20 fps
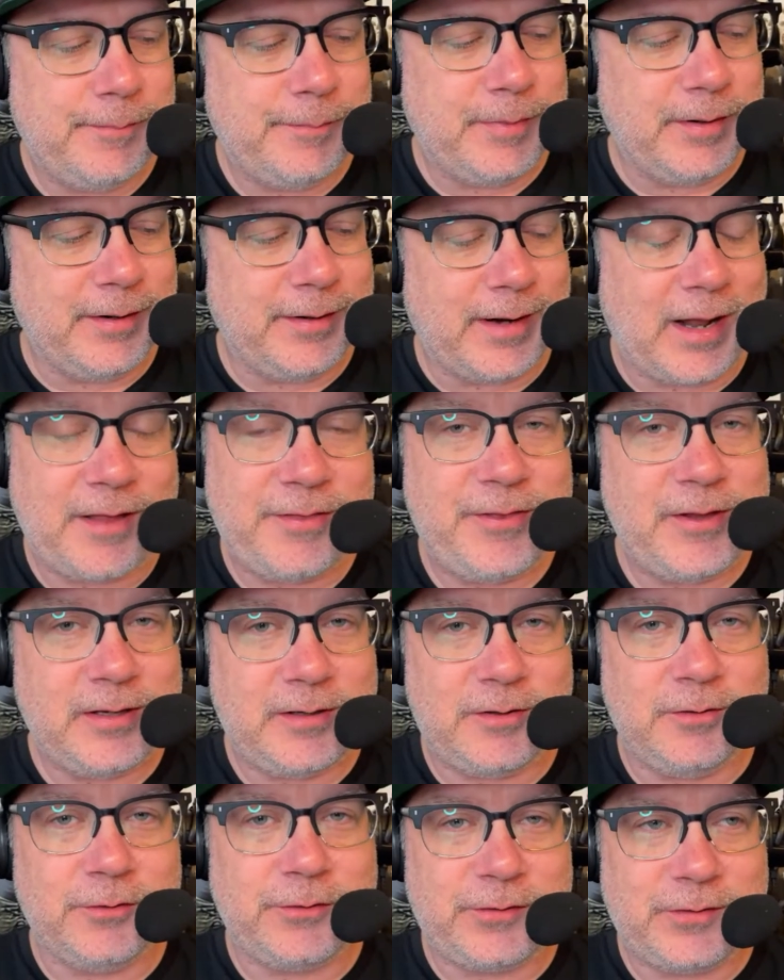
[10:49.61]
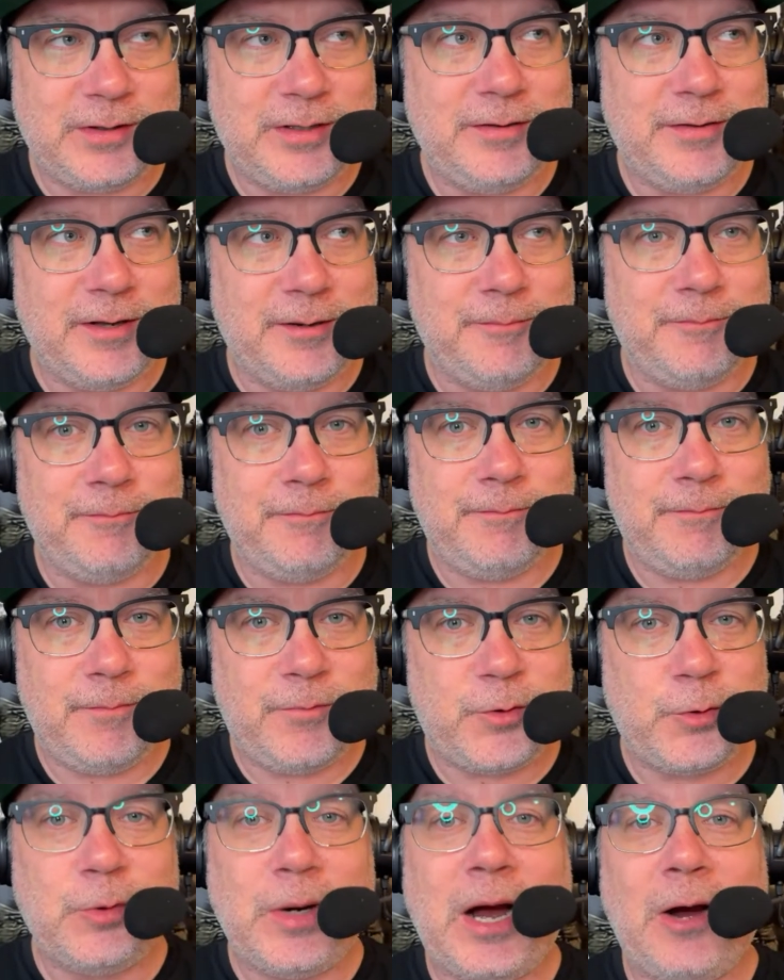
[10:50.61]
But I think you'll see them
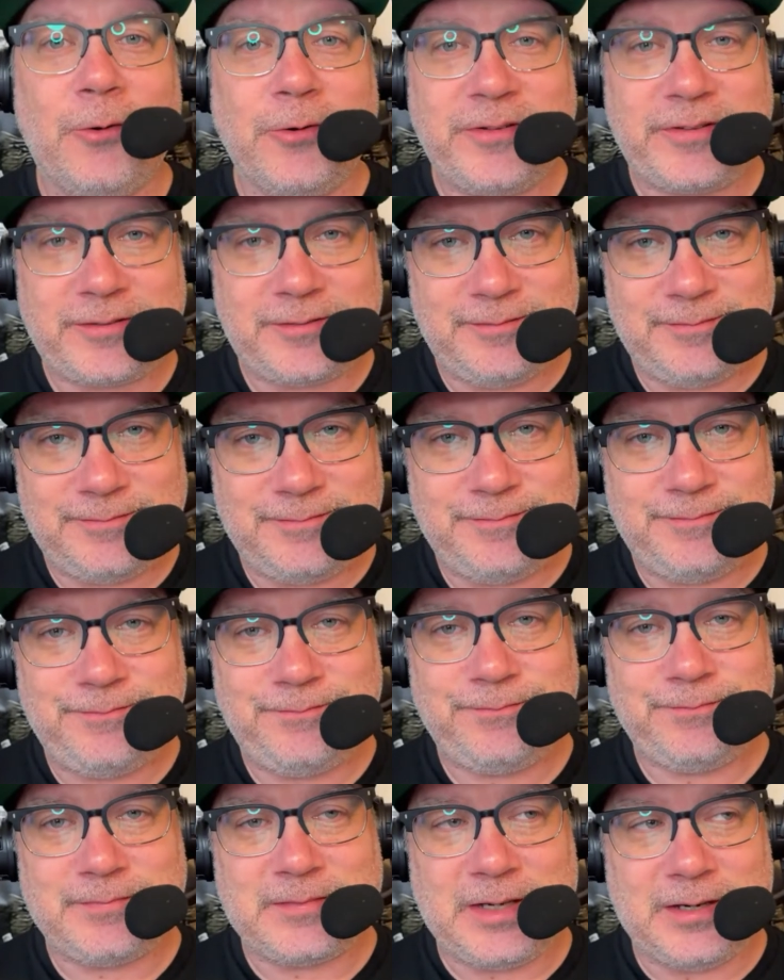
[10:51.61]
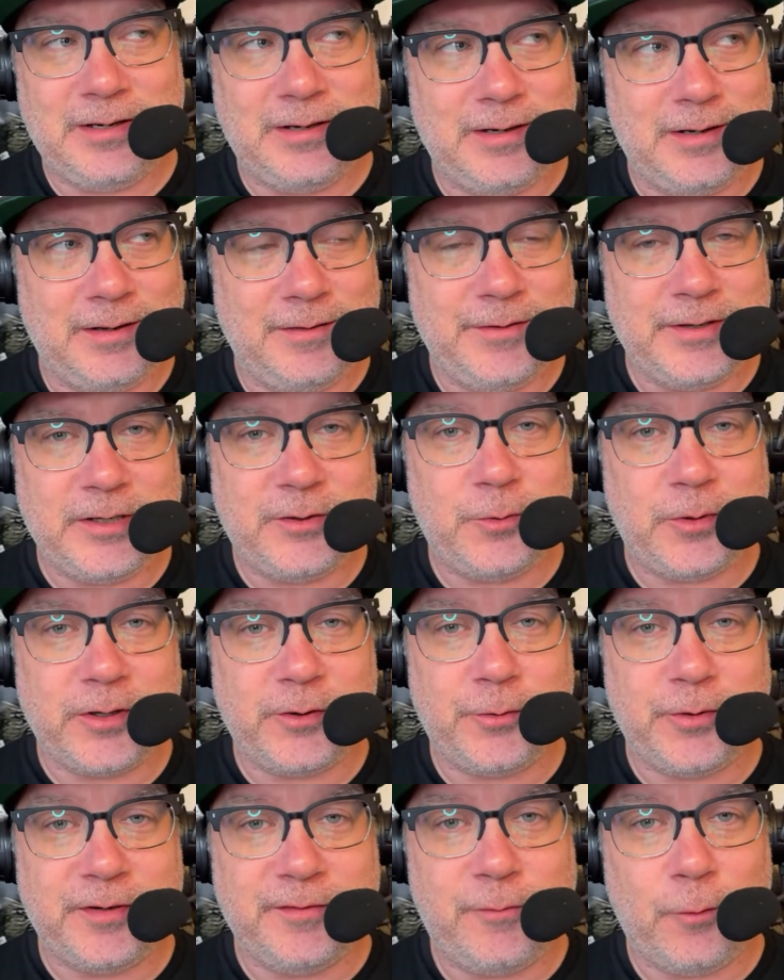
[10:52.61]
throughout the
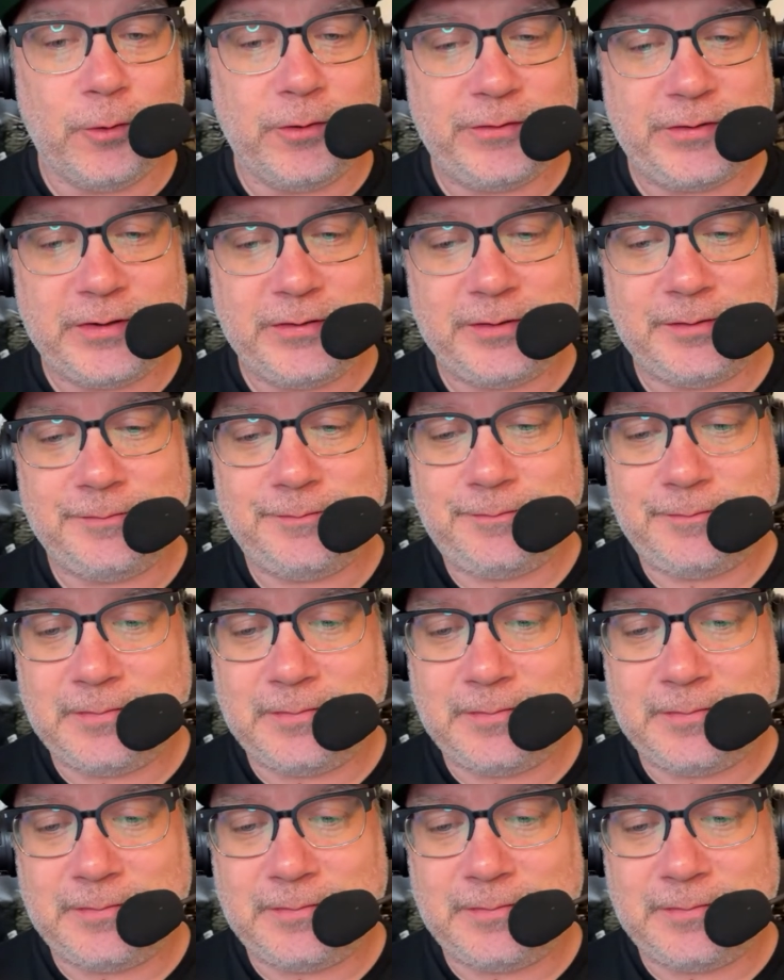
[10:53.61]
2024 season.